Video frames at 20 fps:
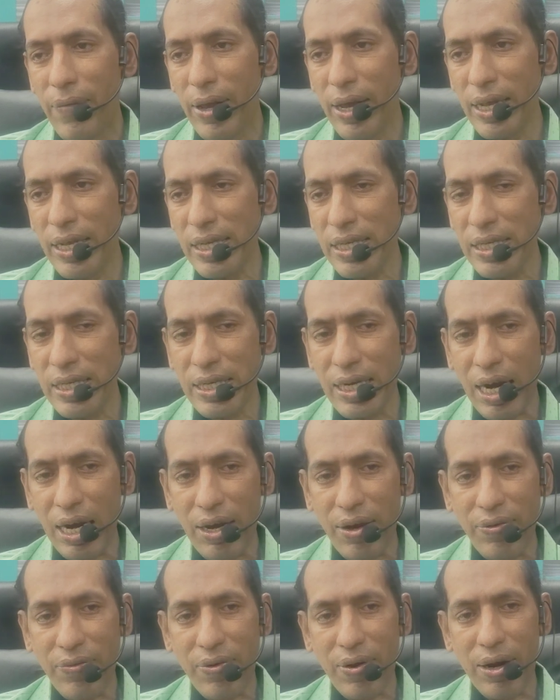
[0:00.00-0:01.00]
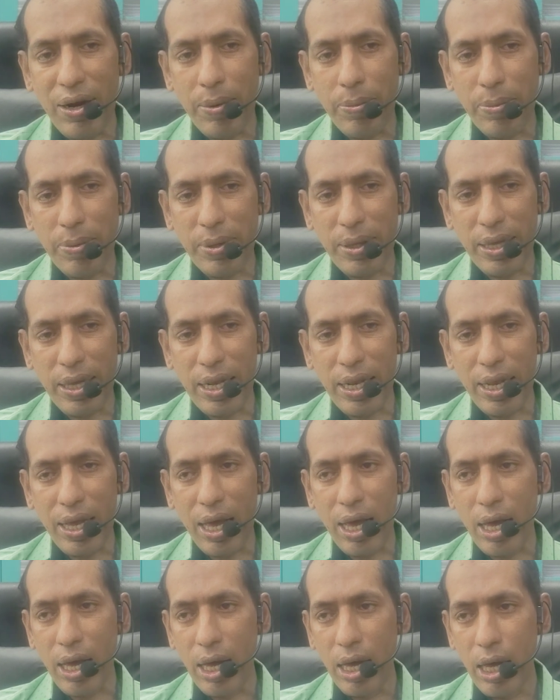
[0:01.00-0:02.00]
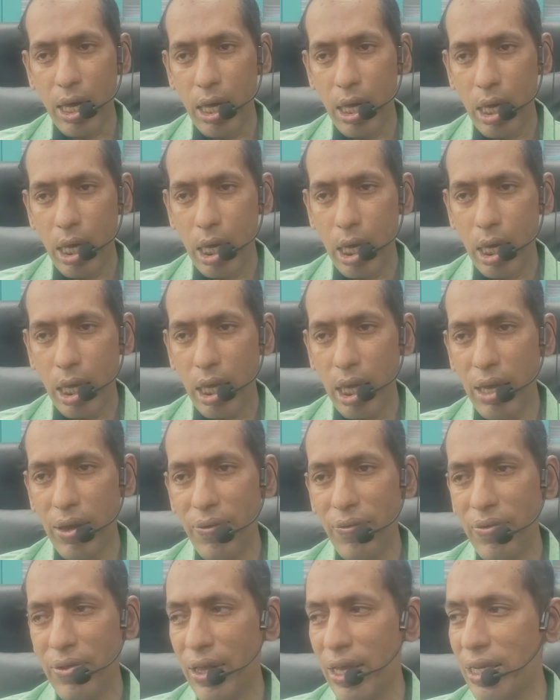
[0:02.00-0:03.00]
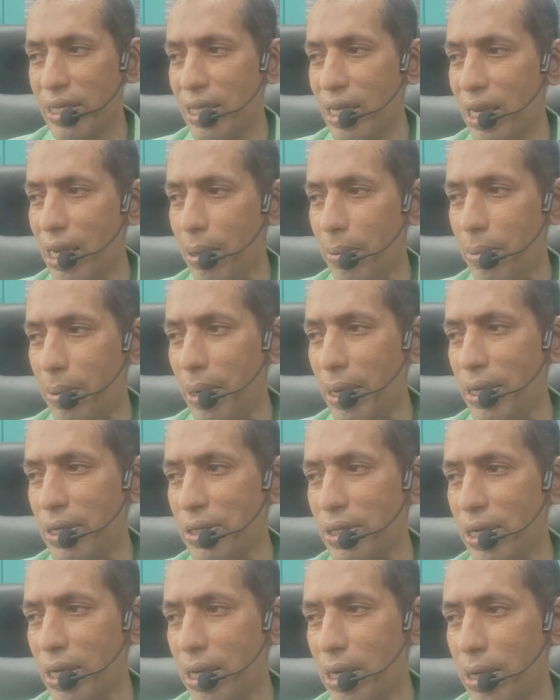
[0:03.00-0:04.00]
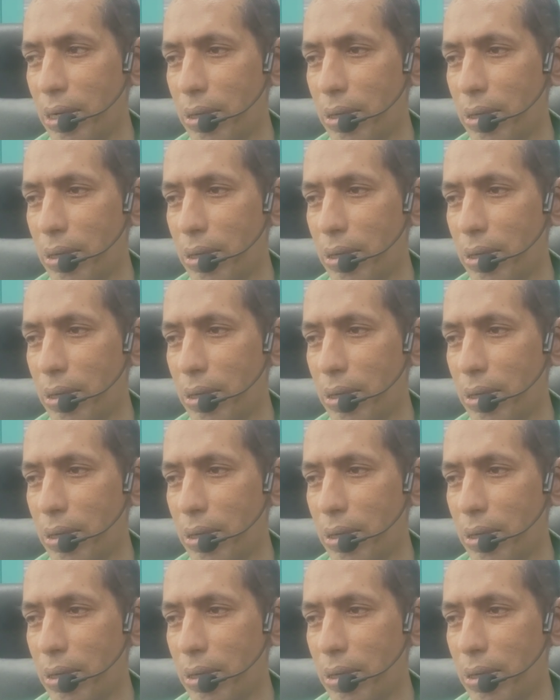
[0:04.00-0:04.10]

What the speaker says: In stratified epithelia, if there is an abrasion,